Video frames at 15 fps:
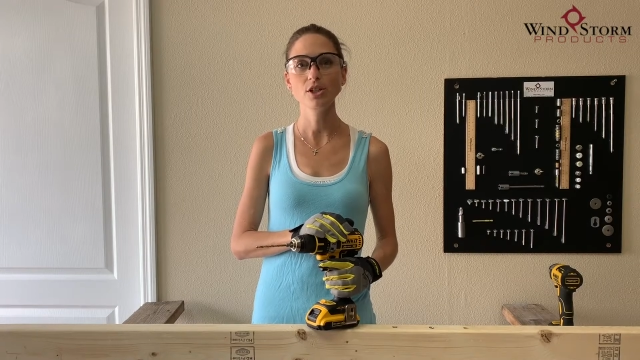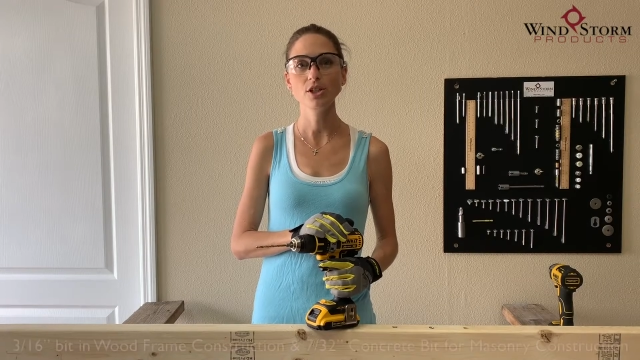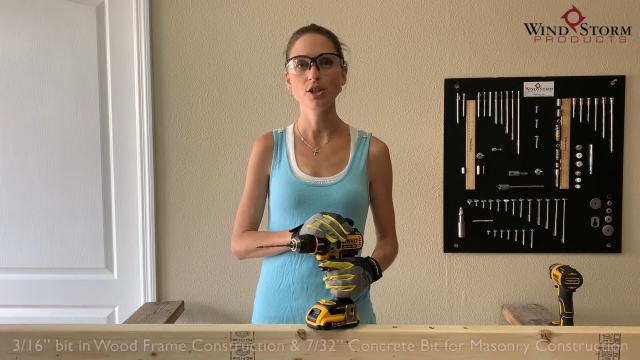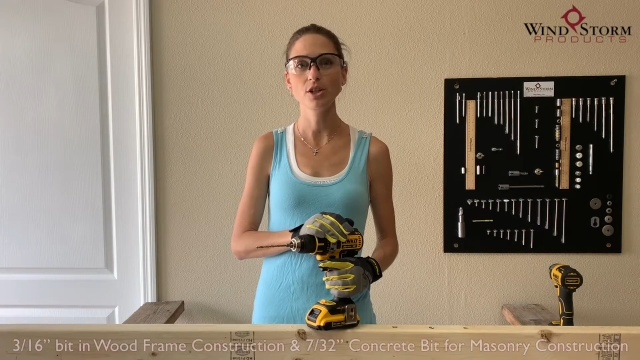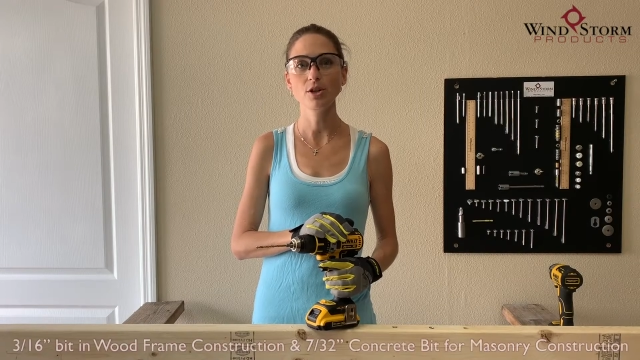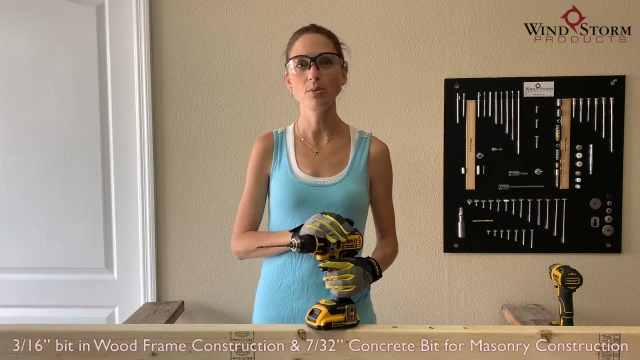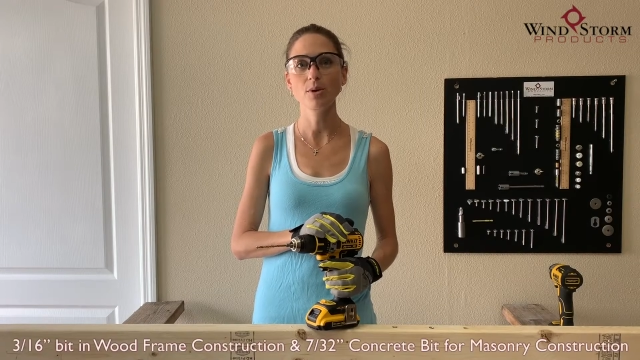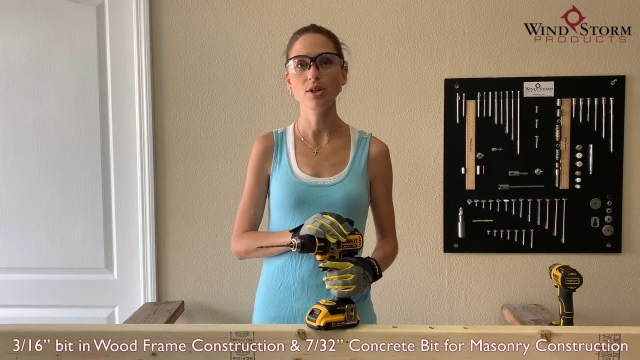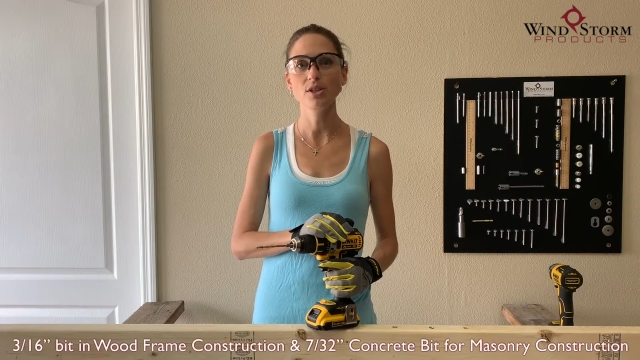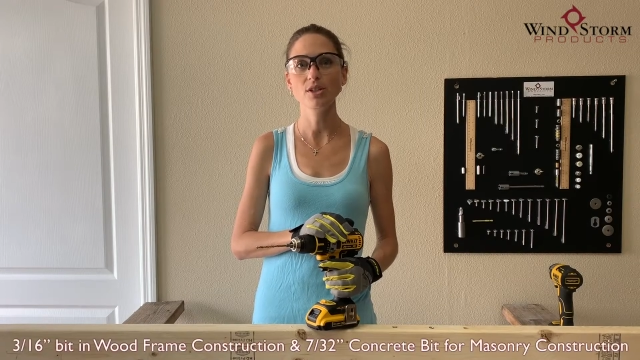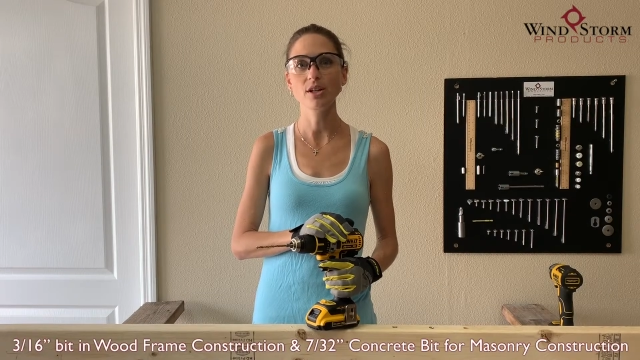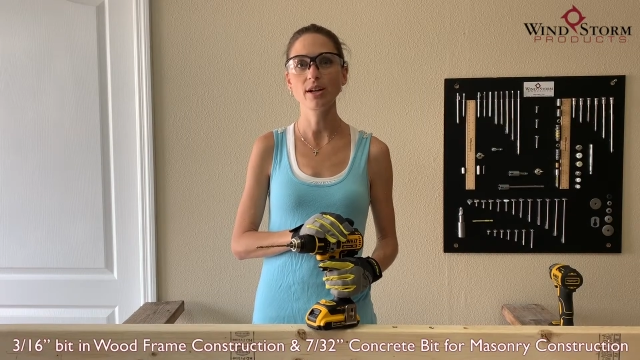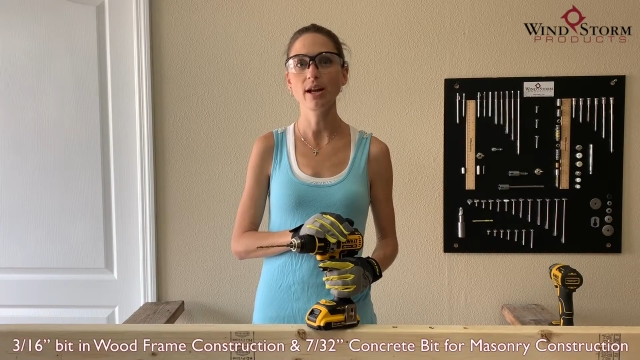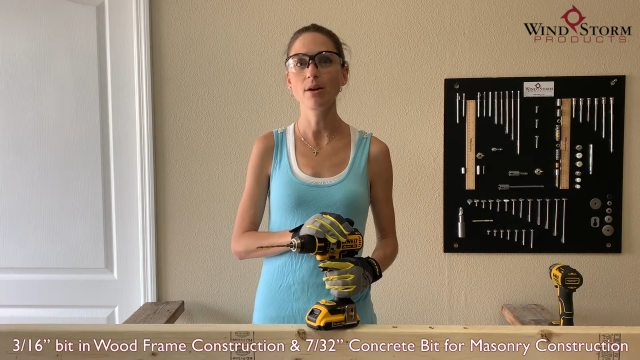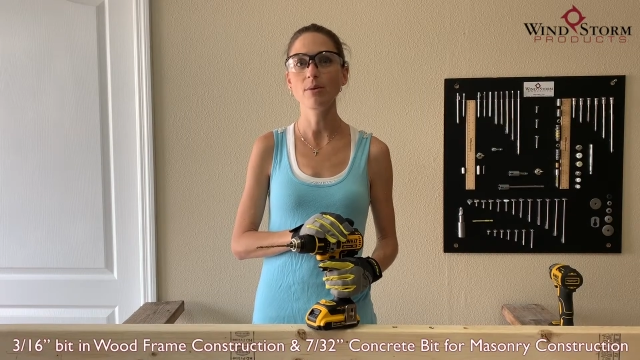you're going to want to
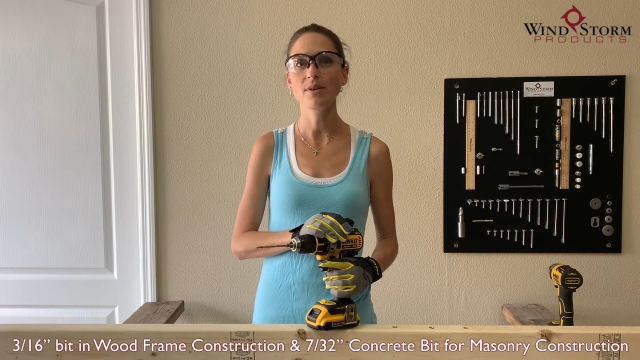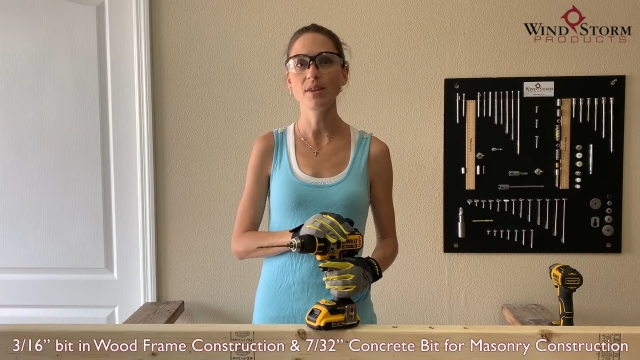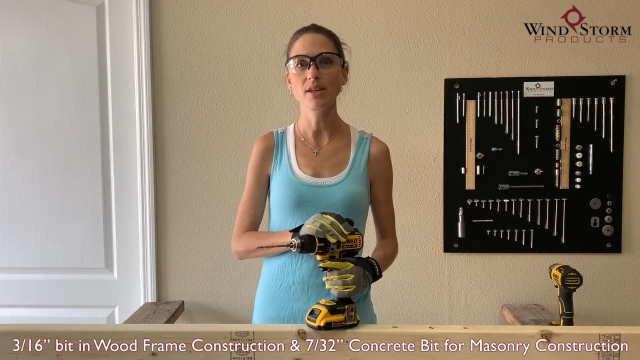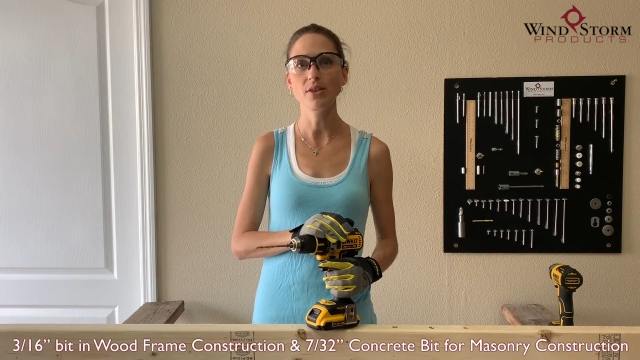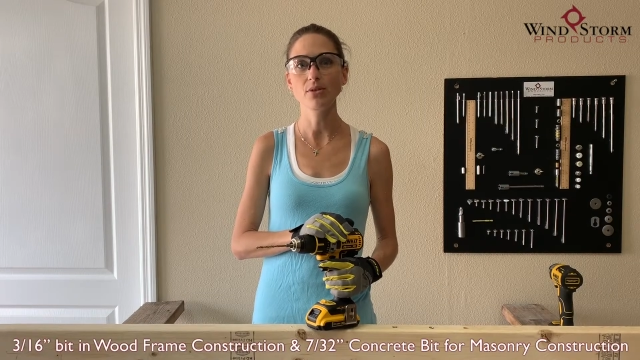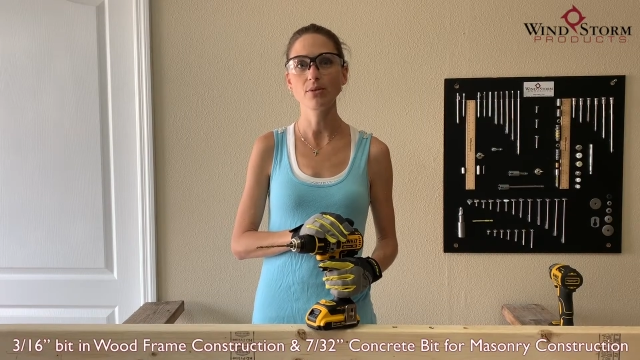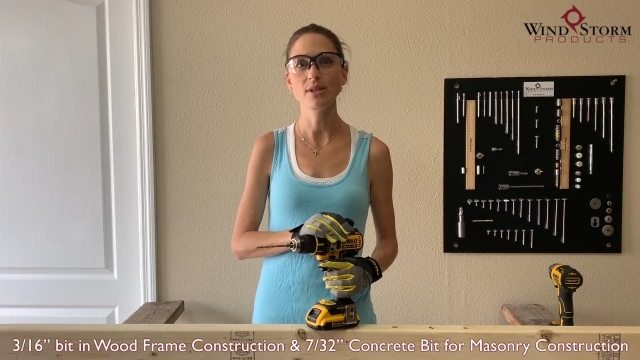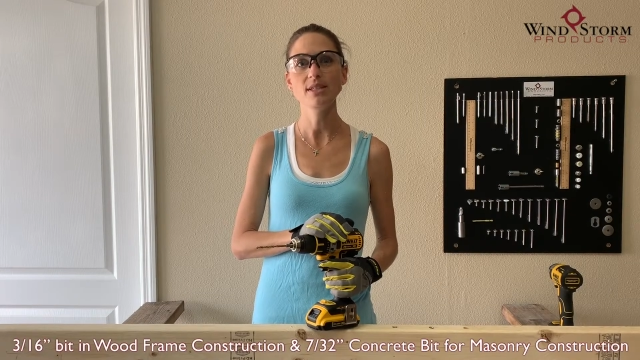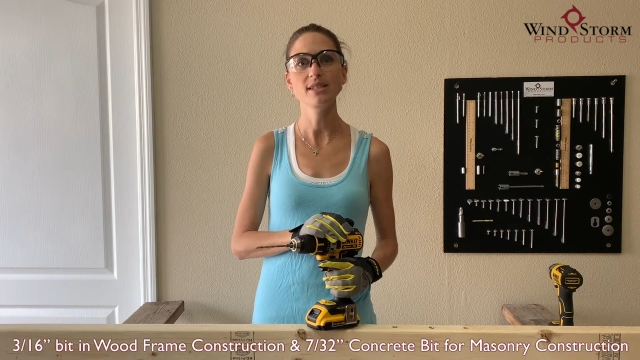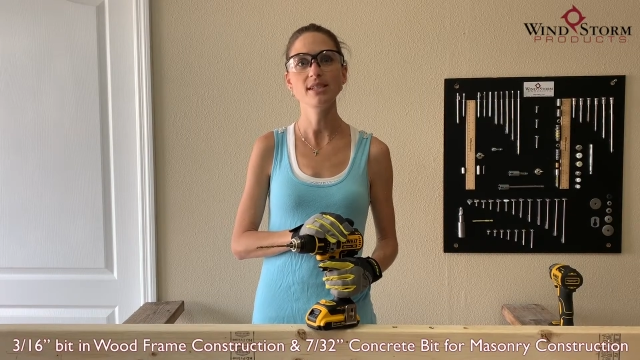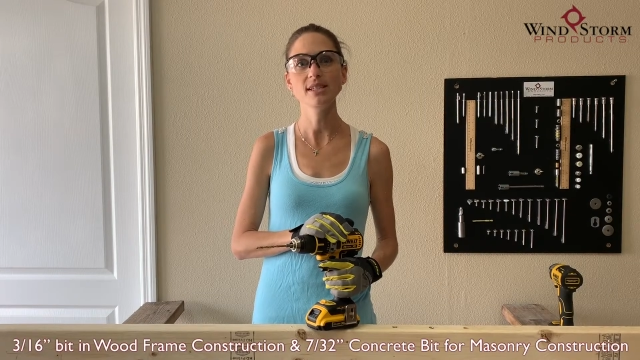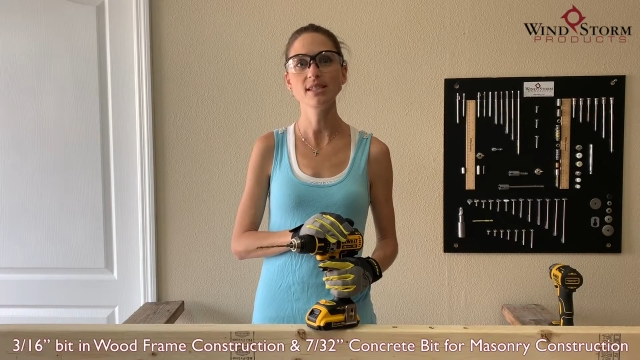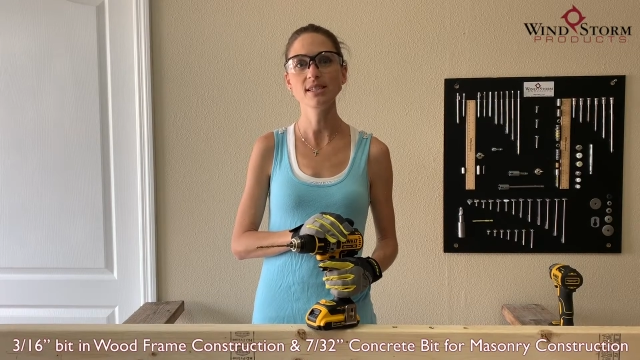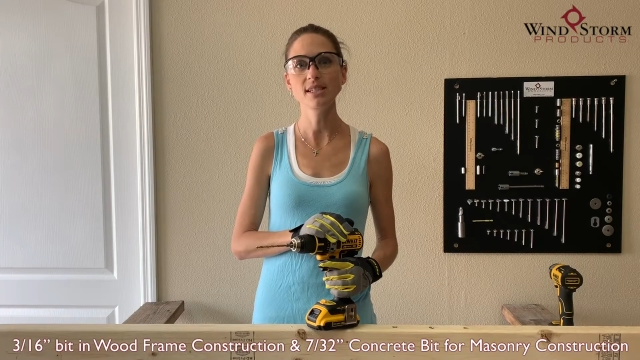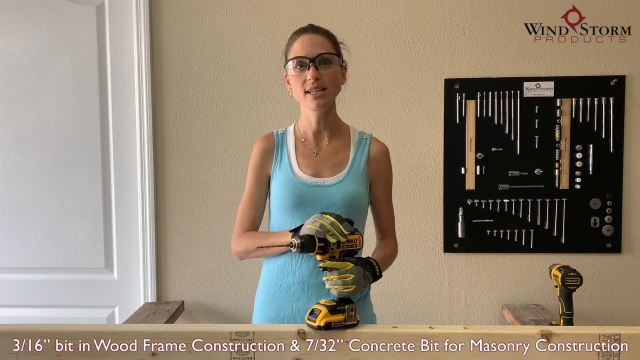start out with a
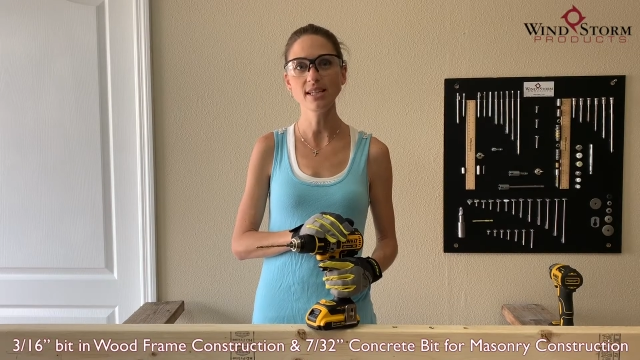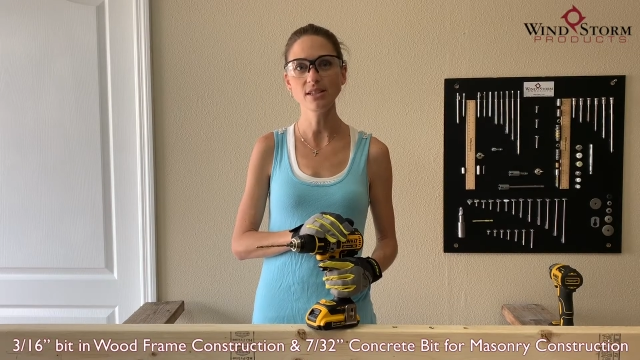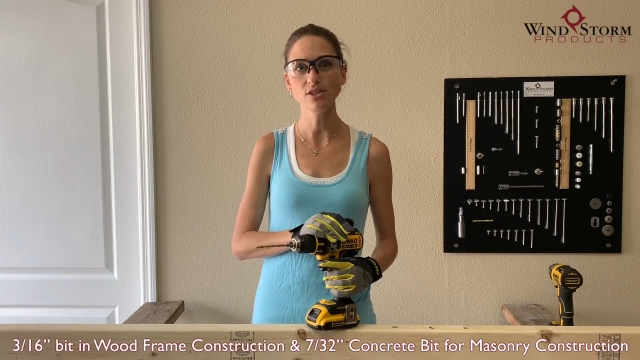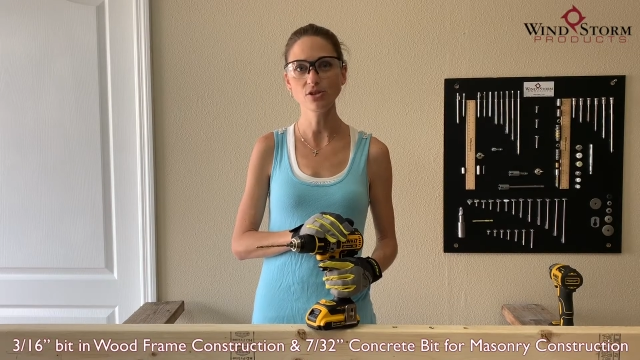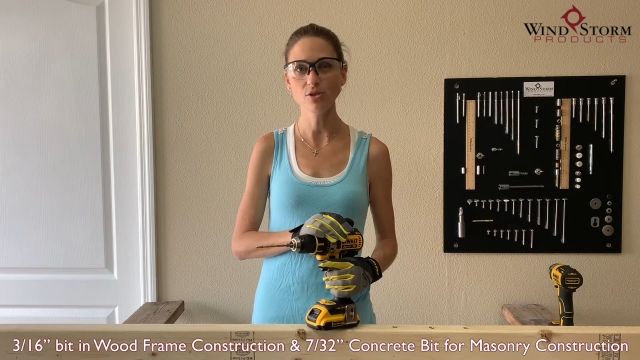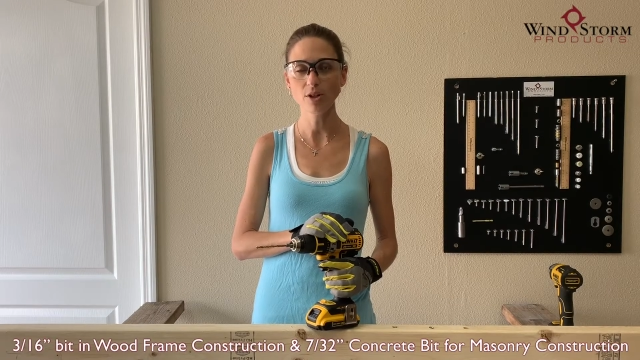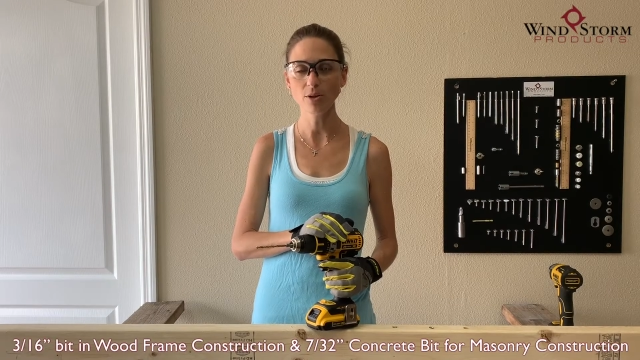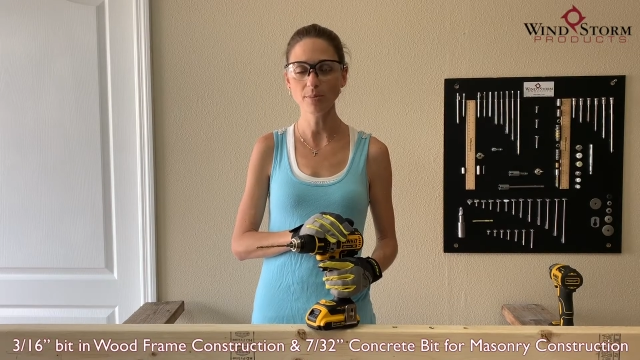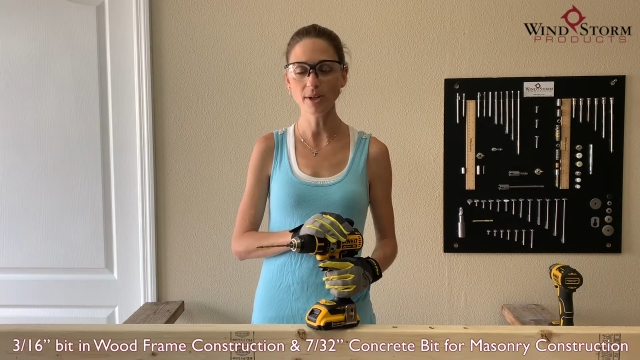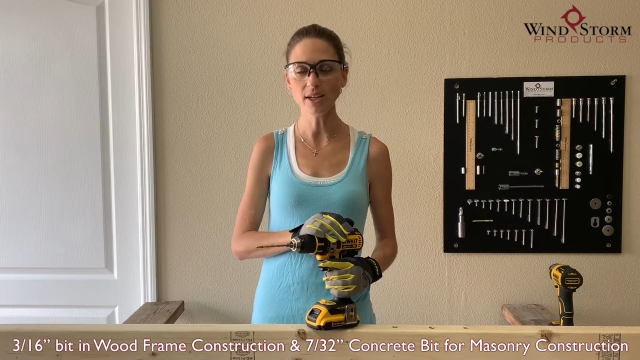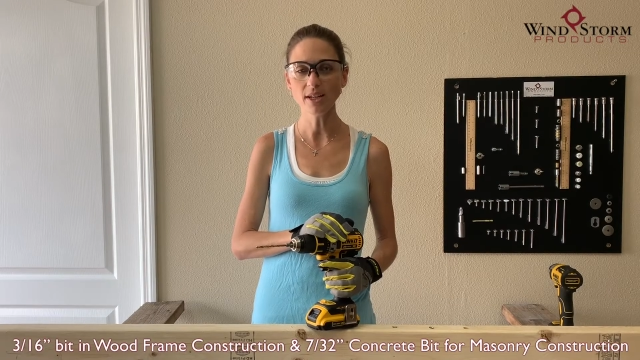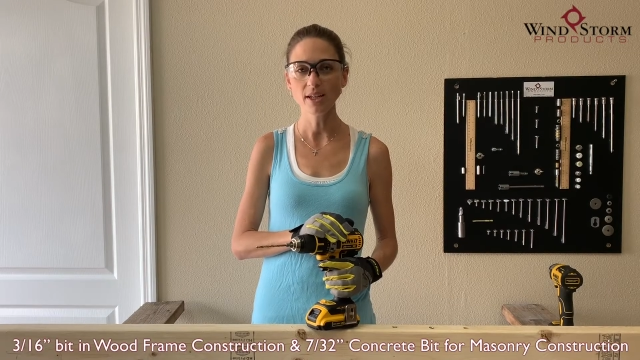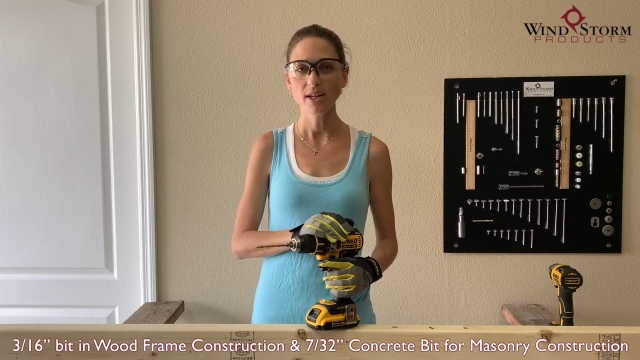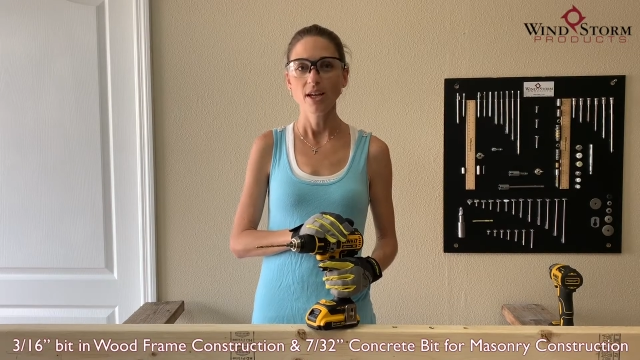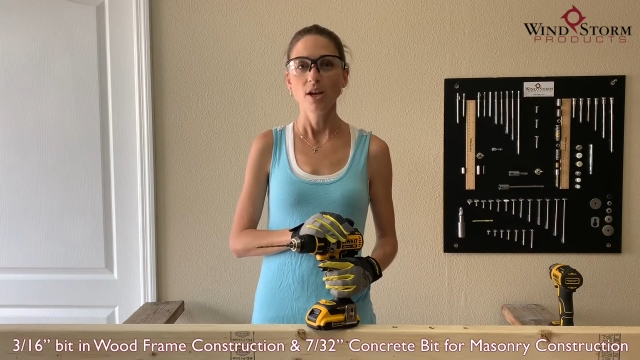3/16 drill bit.